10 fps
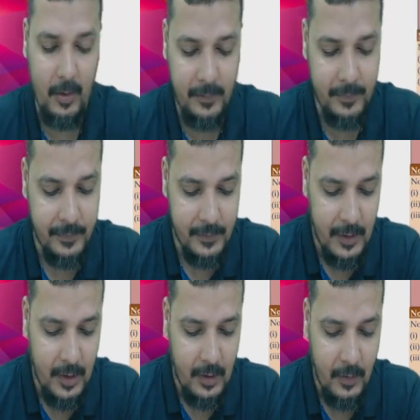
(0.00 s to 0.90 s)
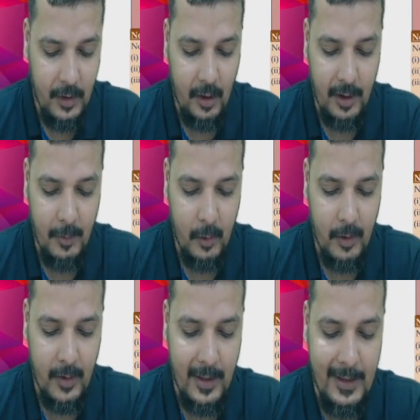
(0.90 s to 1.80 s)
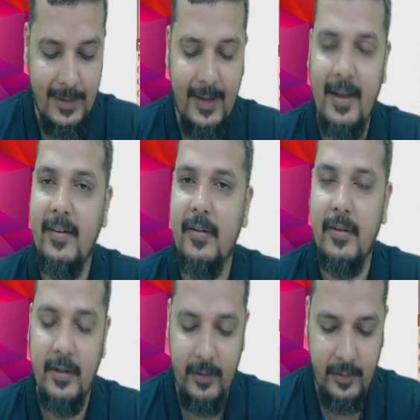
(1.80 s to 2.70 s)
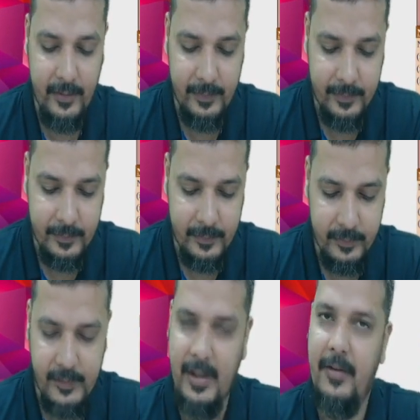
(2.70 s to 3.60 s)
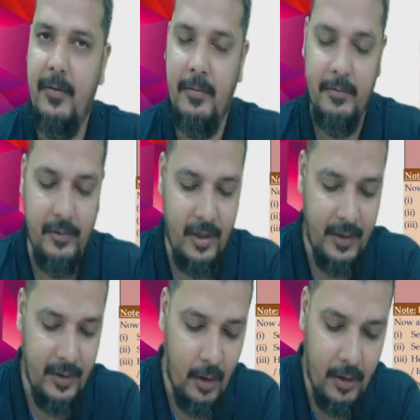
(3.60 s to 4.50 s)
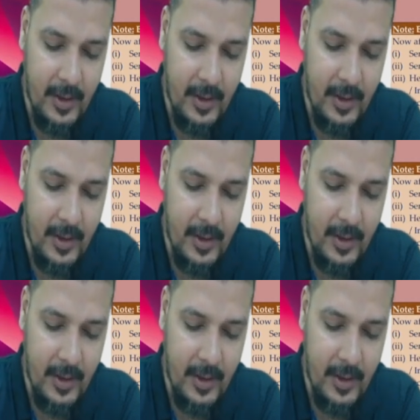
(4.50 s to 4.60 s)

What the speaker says: So when you're talking about your healthcare services, they have changed a lot.